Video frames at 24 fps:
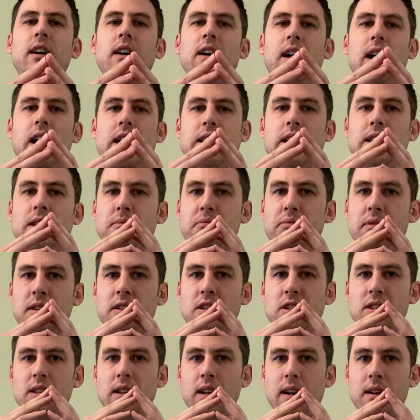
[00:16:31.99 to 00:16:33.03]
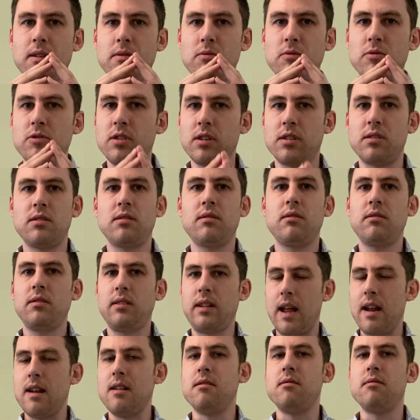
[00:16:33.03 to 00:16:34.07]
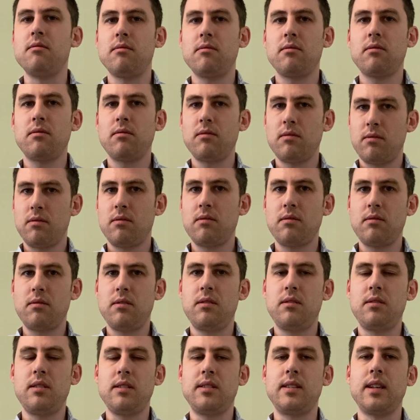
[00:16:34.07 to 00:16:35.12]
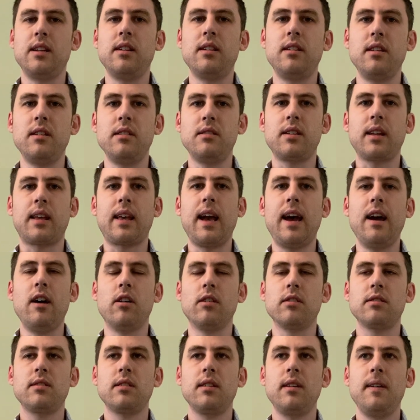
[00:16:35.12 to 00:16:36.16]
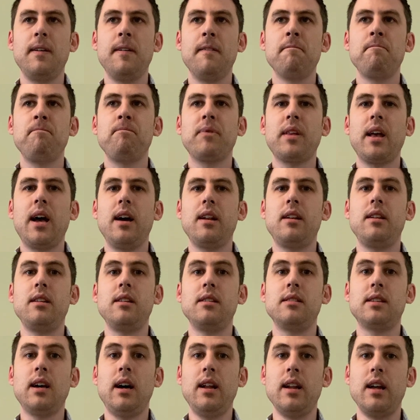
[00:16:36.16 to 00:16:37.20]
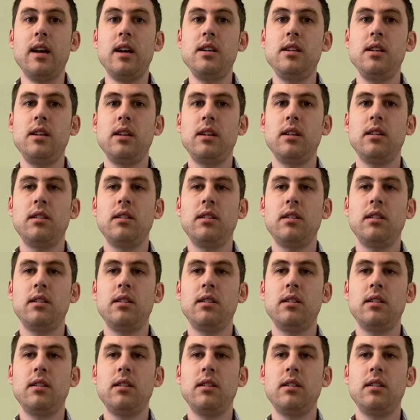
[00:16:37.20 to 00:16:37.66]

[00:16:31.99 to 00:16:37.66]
And then the British line just then descended into chaos. At Nyezane,